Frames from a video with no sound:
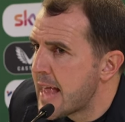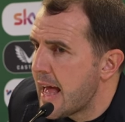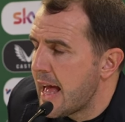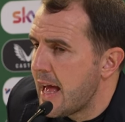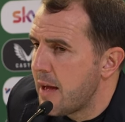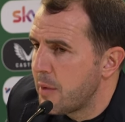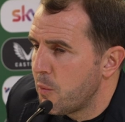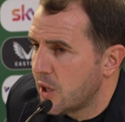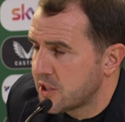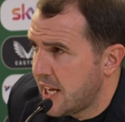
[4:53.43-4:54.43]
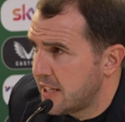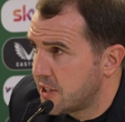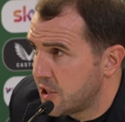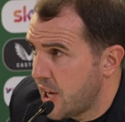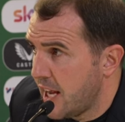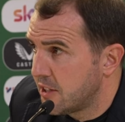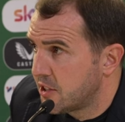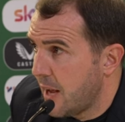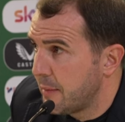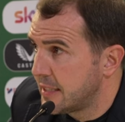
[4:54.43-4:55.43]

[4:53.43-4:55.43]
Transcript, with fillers: In what sense to change, Sammy?